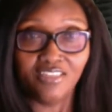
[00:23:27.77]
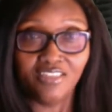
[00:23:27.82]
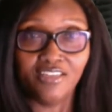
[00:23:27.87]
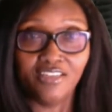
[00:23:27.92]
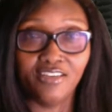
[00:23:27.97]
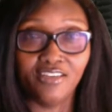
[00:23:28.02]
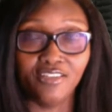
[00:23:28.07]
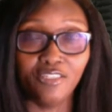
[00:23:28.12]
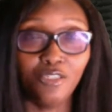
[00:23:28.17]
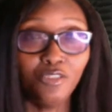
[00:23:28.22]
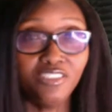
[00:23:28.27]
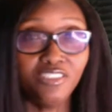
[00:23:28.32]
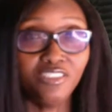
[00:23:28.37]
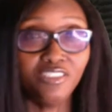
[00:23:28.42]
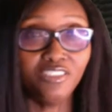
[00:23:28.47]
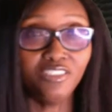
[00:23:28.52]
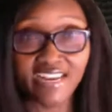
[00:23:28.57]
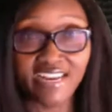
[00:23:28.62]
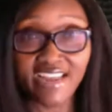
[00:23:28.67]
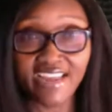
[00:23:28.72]
you
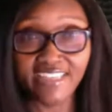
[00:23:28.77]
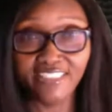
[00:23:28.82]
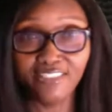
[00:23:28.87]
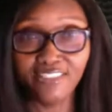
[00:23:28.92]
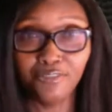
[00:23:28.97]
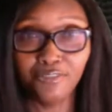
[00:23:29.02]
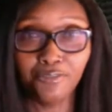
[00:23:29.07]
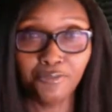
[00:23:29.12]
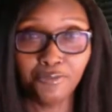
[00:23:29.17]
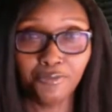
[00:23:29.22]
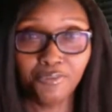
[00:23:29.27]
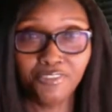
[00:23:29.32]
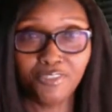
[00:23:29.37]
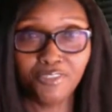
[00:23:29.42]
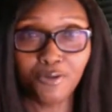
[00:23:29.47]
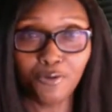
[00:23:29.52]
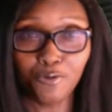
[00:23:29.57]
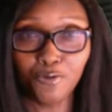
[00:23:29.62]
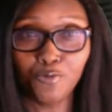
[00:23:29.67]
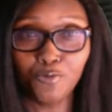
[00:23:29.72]
said I do, so
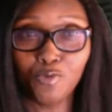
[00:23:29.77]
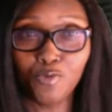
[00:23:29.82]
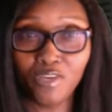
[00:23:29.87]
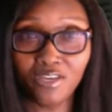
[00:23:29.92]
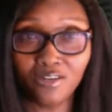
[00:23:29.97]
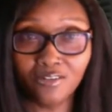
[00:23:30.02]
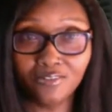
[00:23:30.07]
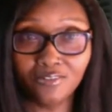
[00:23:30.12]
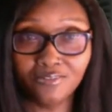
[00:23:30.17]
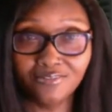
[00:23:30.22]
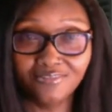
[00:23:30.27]
you will.